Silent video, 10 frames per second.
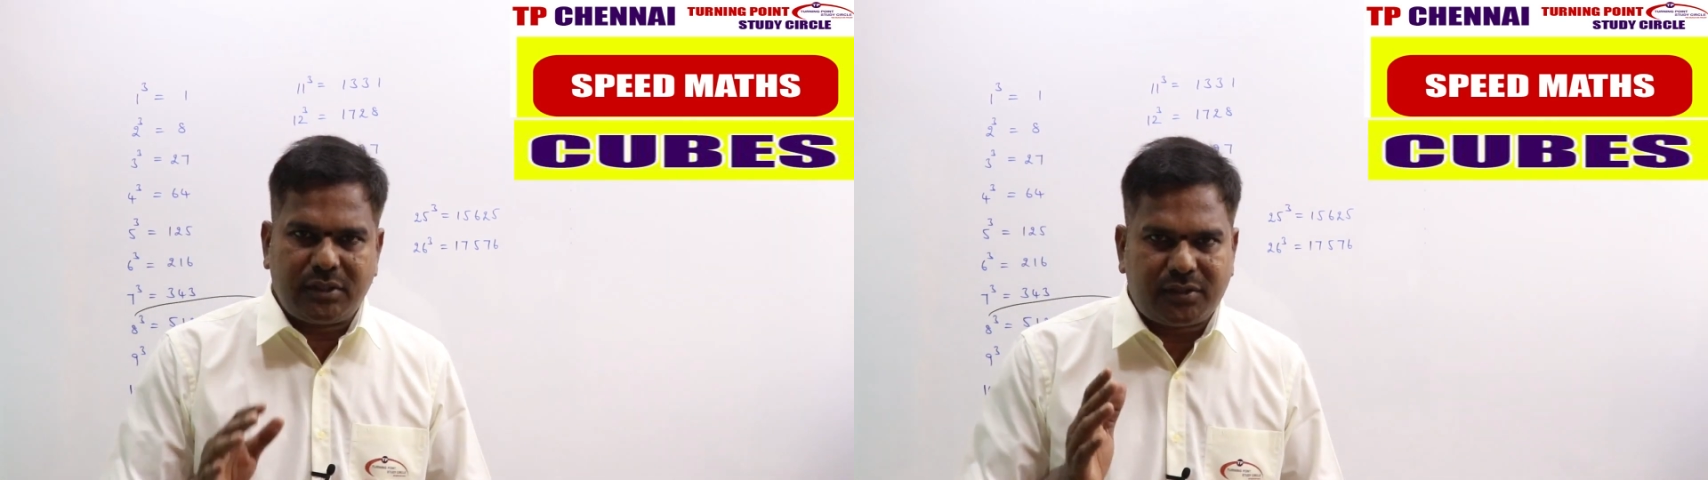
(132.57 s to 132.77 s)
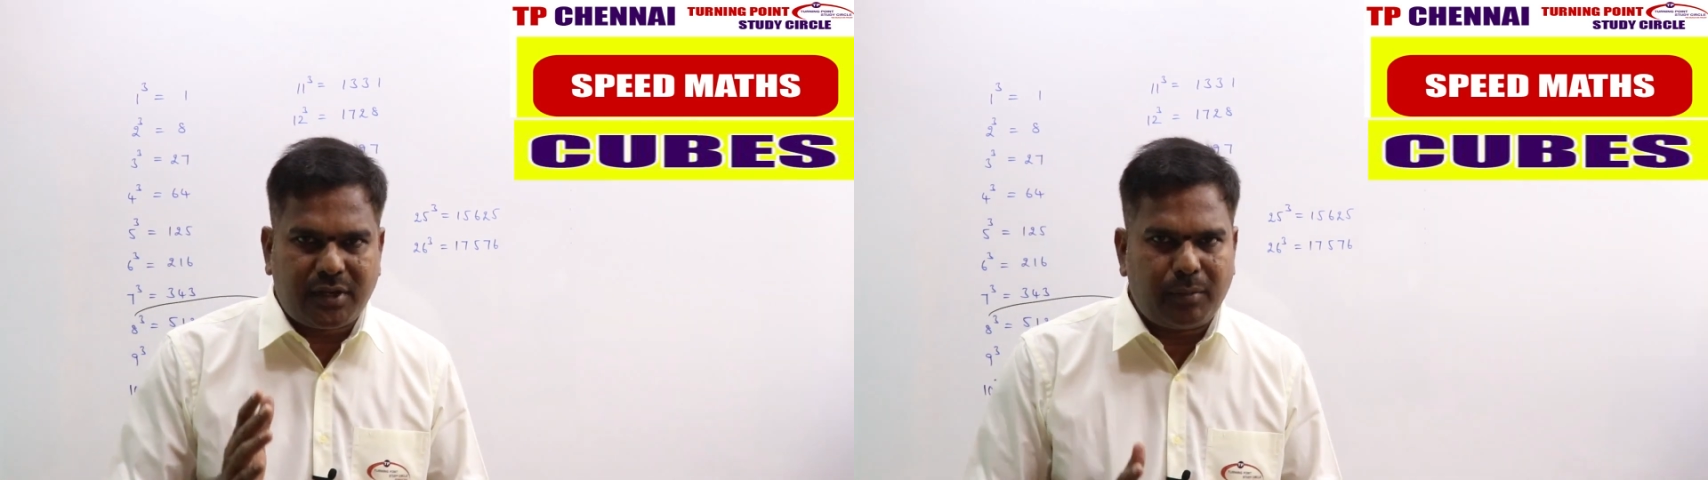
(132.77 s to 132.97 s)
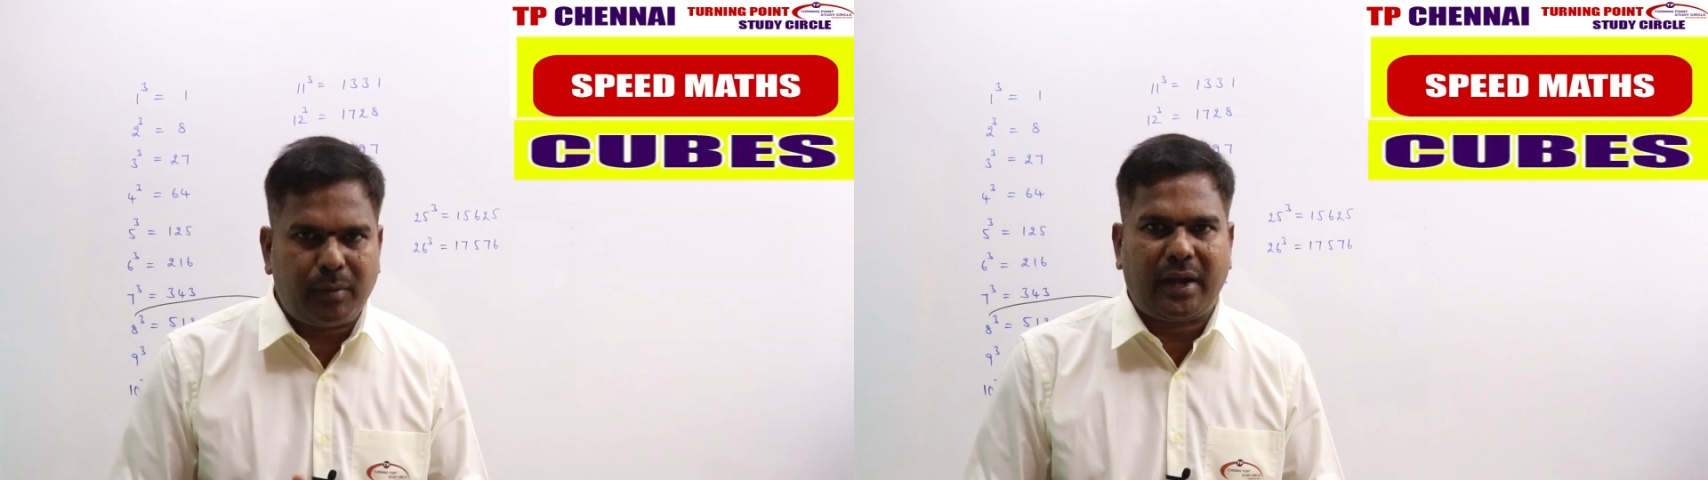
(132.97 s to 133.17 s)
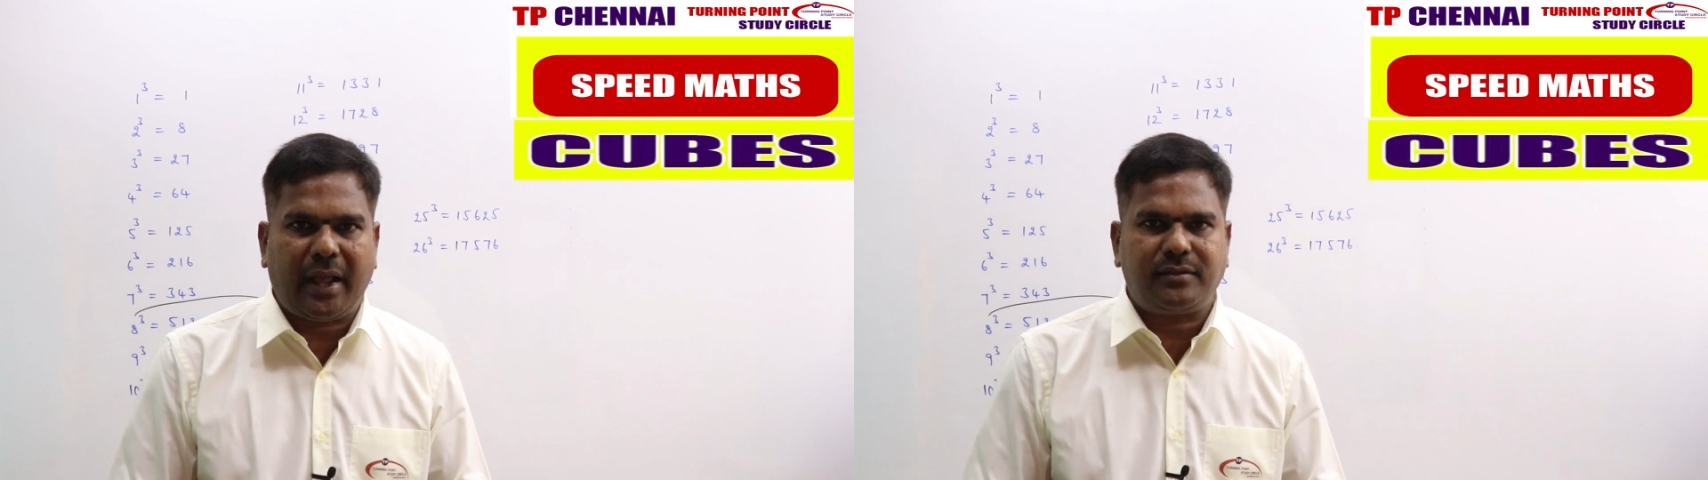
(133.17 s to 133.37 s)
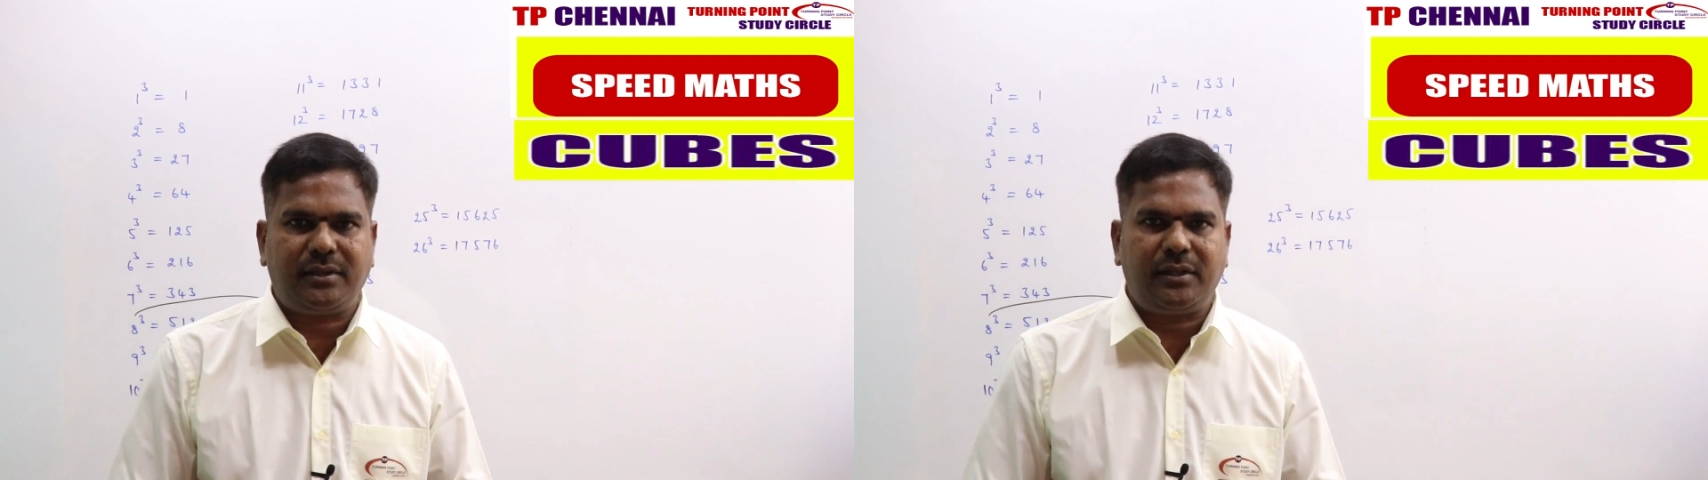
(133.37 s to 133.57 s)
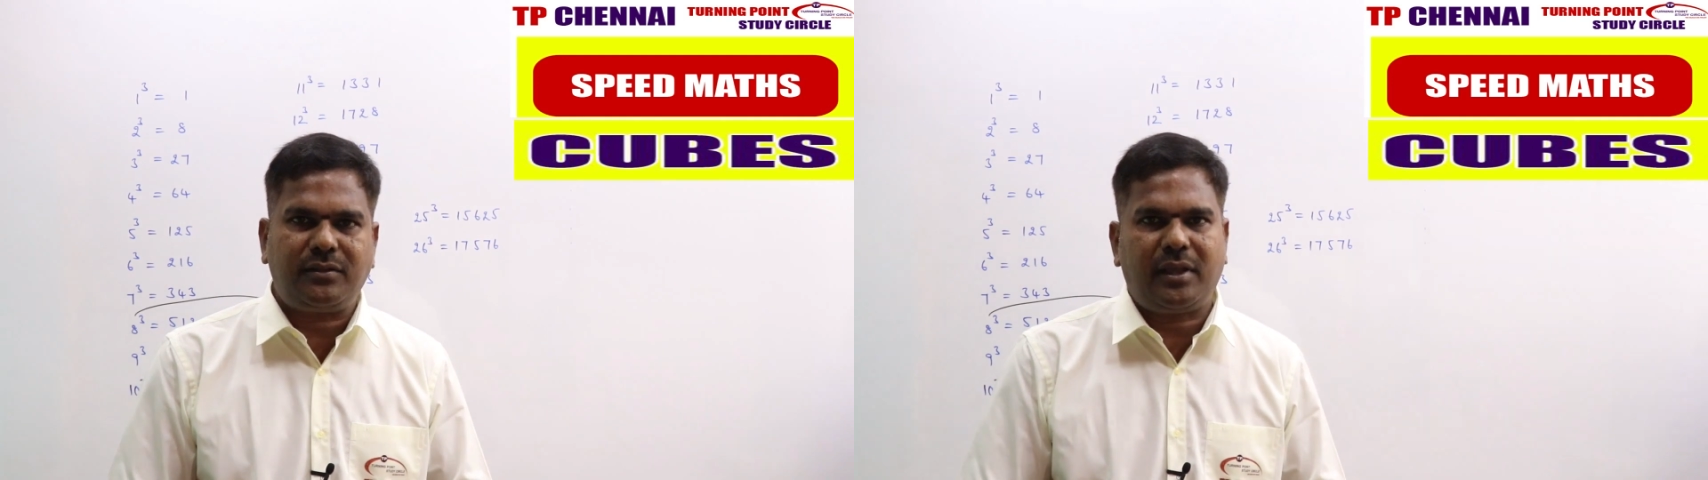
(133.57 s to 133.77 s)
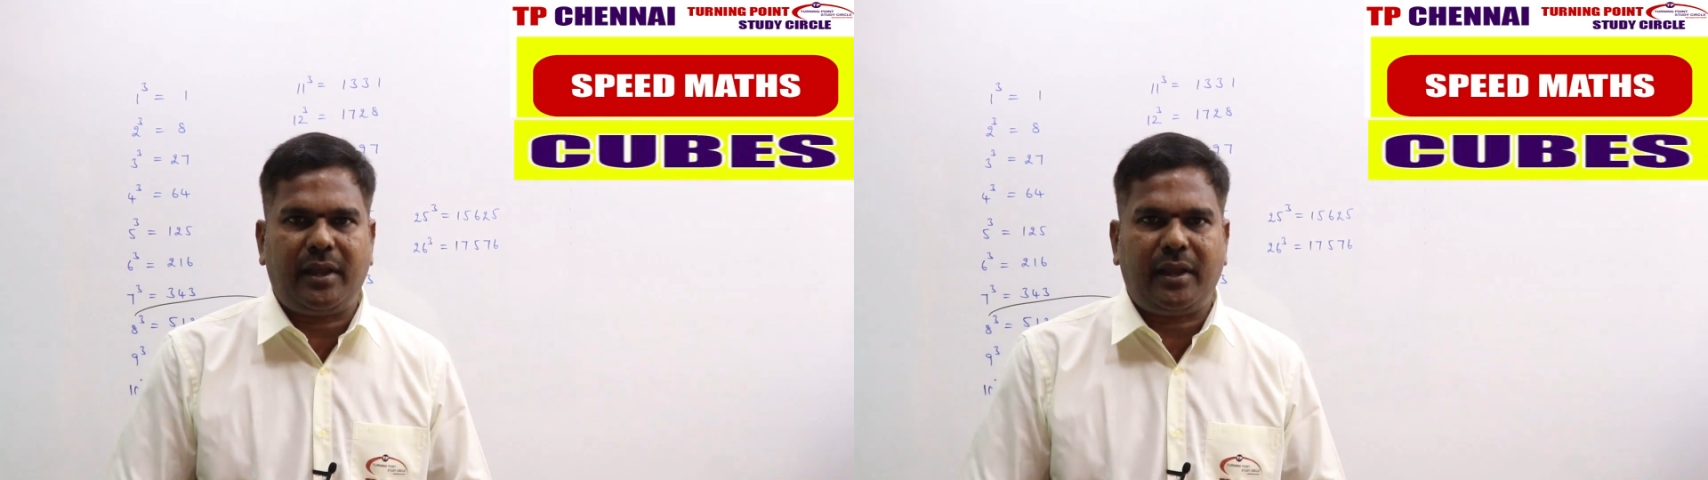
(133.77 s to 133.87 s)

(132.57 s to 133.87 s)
just remember as it is.